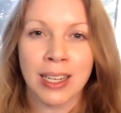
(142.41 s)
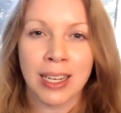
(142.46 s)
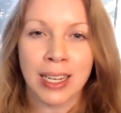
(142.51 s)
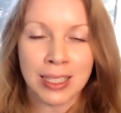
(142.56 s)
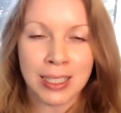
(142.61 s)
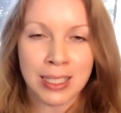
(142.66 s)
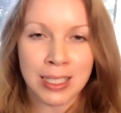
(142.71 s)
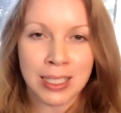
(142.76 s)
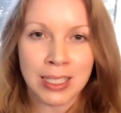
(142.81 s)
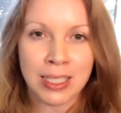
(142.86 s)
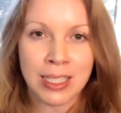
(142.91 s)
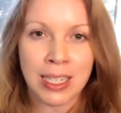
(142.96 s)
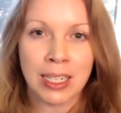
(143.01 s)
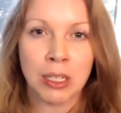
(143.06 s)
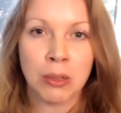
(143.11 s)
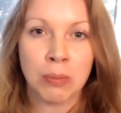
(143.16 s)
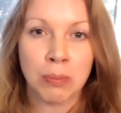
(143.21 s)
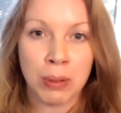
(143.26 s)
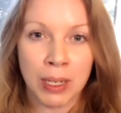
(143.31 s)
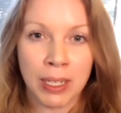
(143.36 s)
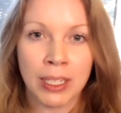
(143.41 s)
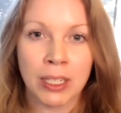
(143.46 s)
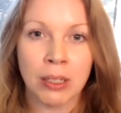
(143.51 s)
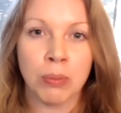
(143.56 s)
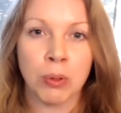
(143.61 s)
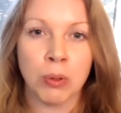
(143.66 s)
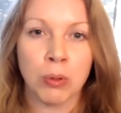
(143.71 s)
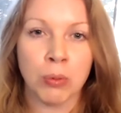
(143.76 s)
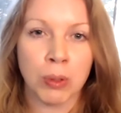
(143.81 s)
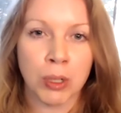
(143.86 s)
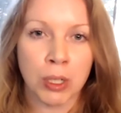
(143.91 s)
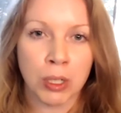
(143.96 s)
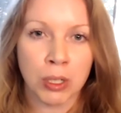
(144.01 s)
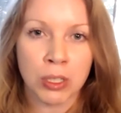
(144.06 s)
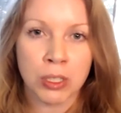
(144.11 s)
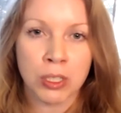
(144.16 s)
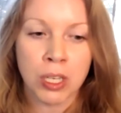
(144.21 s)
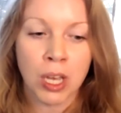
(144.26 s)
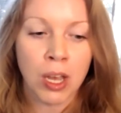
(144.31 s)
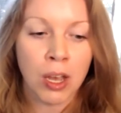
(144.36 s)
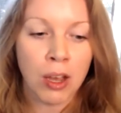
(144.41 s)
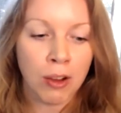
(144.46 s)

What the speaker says: it's still applicable, because